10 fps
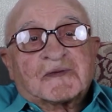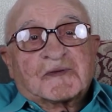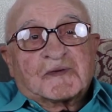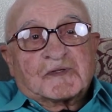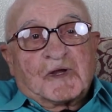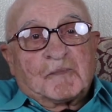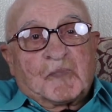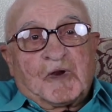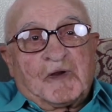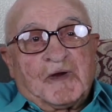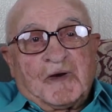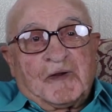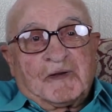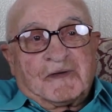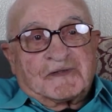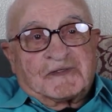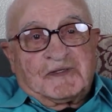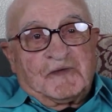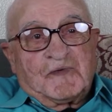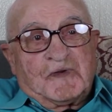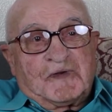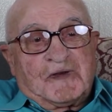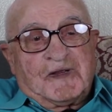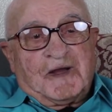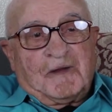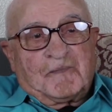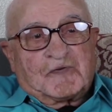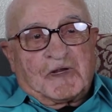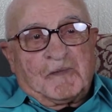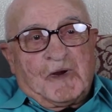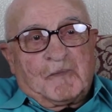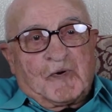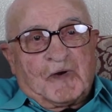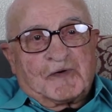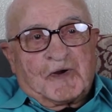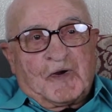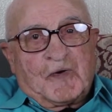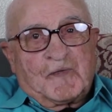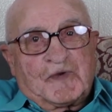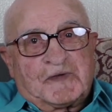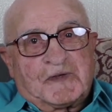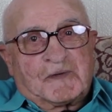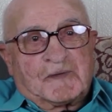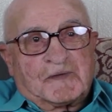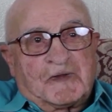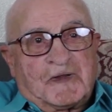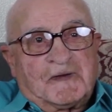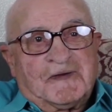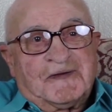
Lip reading: because I prayed. Even today, I say my prayers every single day.